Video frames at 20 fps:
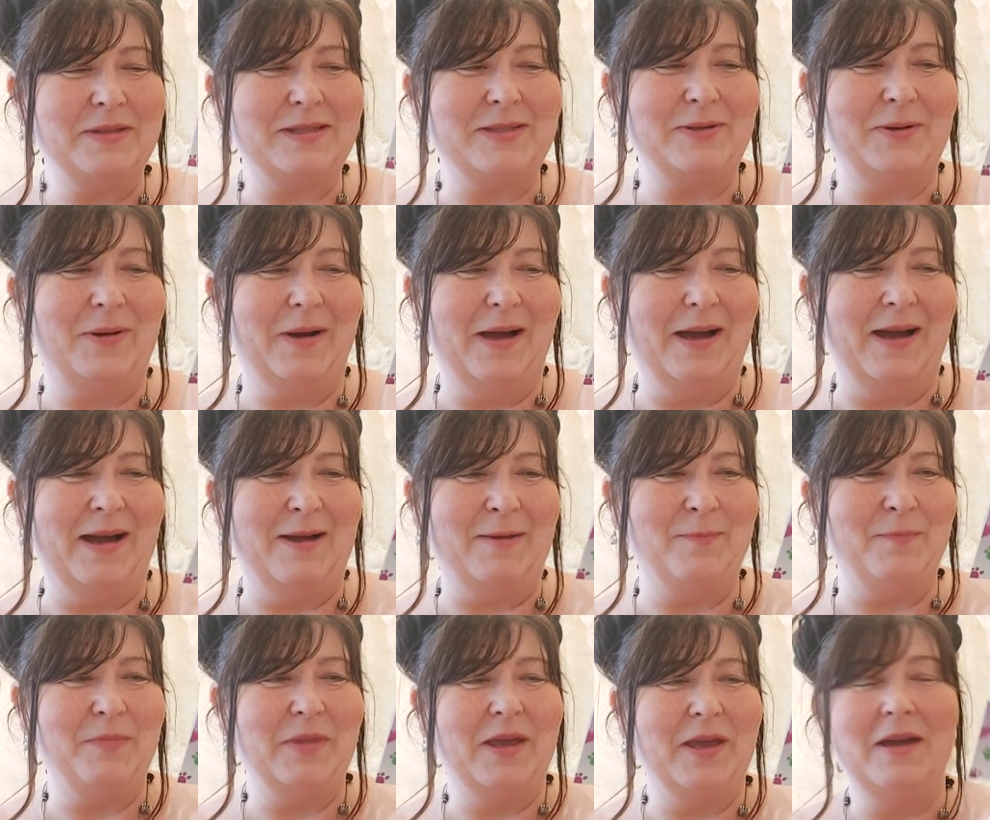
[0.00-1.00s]
So
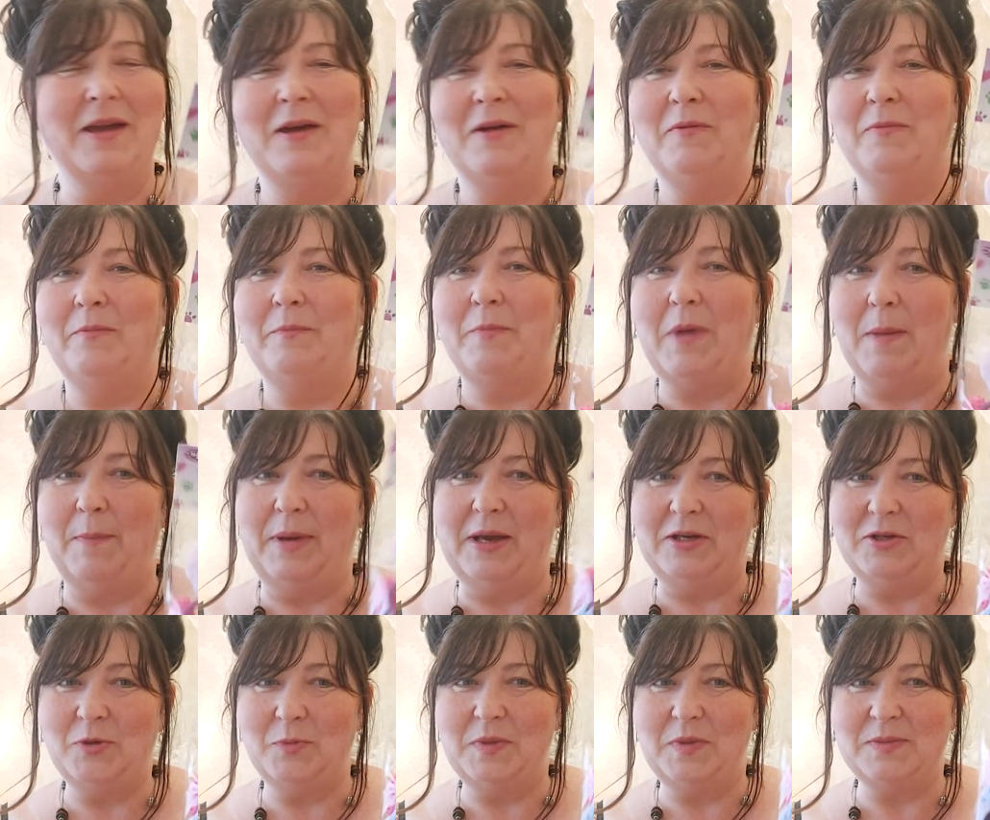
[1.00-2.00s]
I
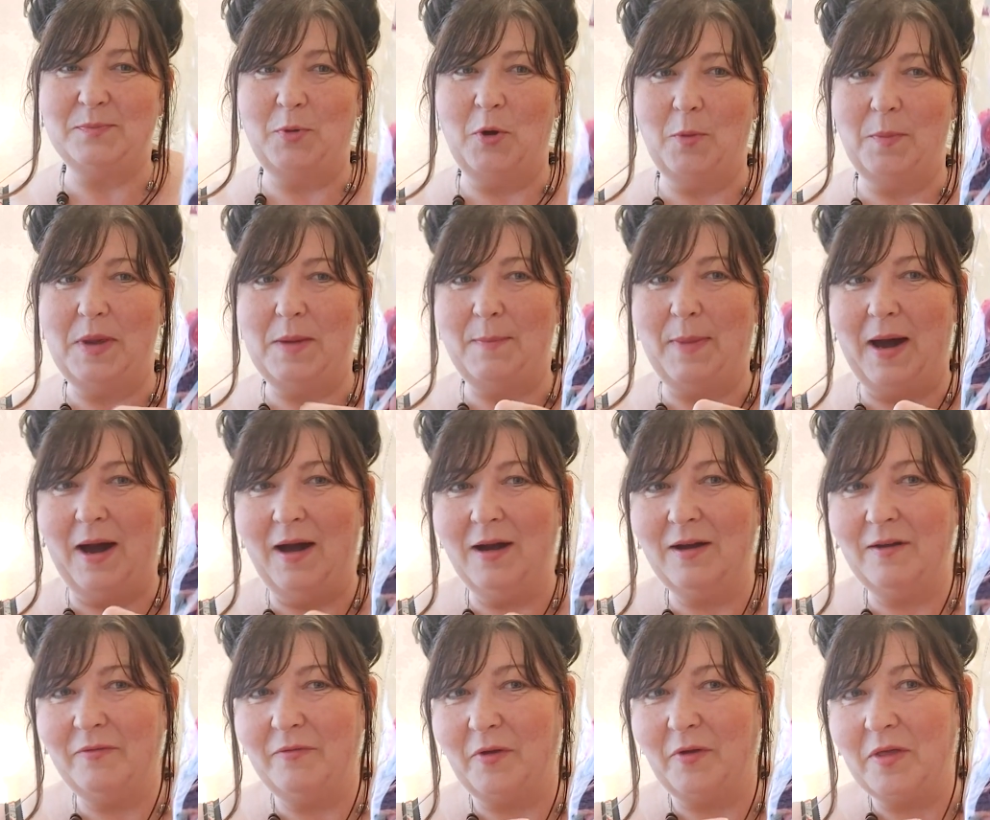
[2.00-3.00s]
picked up this puppy
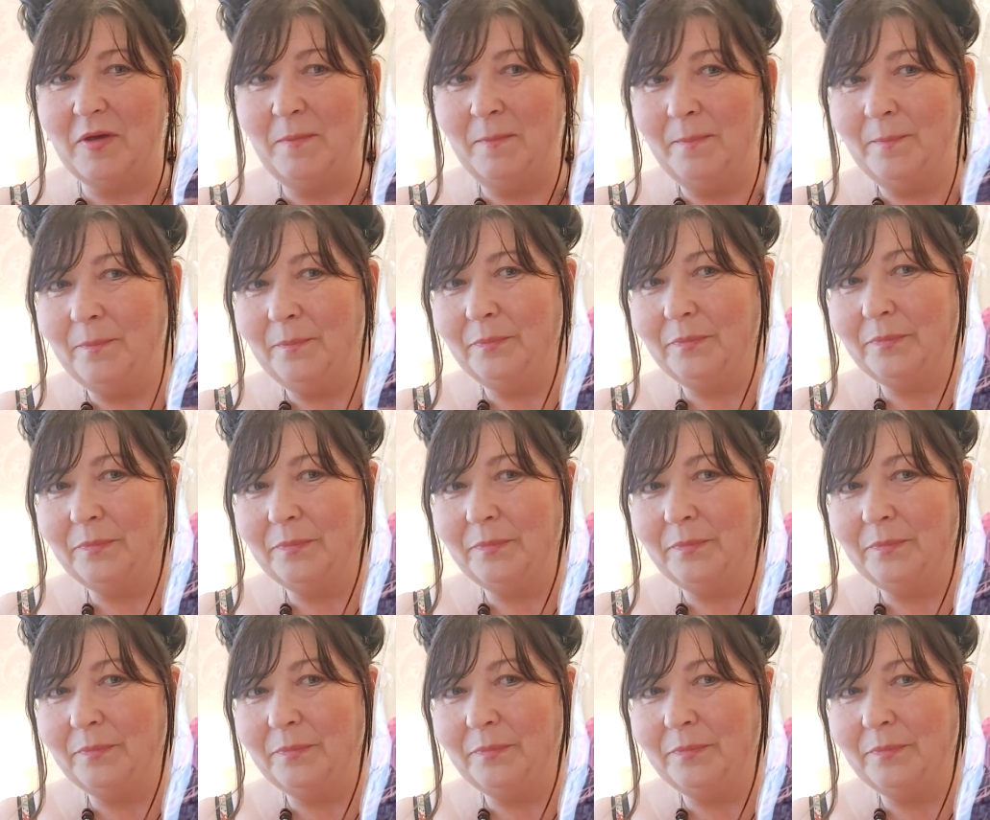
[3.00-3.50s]
pack for them.